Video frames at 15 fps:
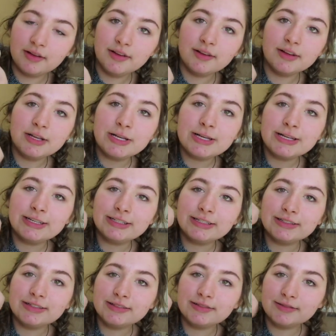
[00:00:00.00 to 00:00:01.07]

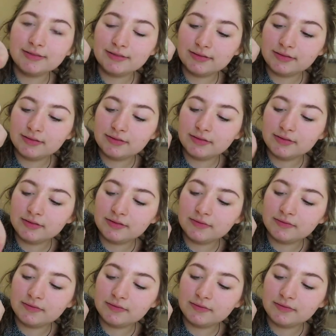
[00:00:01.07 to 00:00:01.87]
No one is speaking in this clip.